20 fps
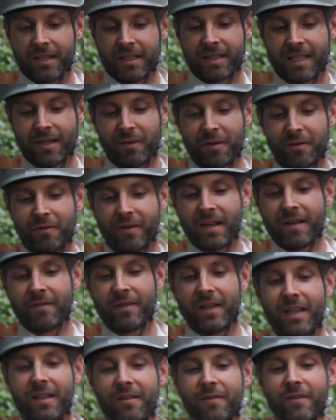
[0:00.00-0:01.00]
75,
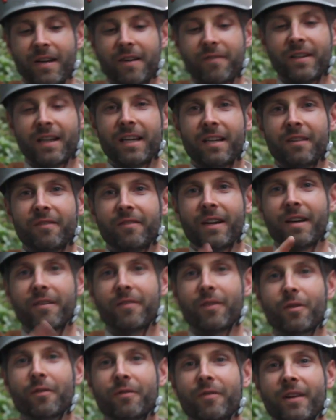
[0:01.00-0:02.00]
85,
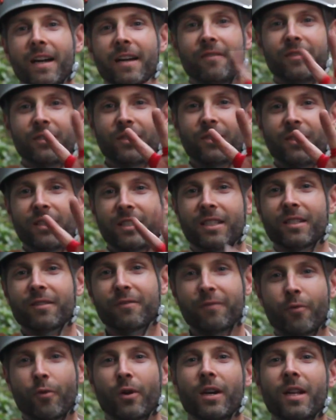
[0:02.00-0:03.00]
95, 05. So this is
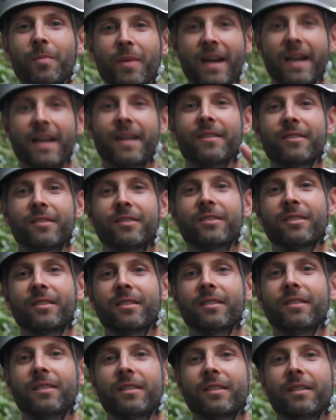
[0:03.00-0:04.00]
40 pounds.
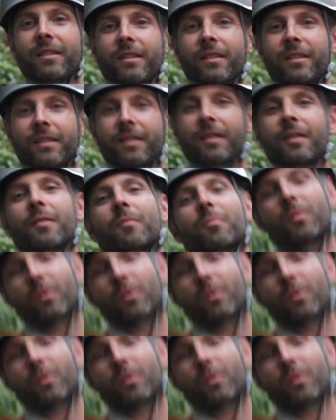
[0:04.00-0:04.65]
40 pounds.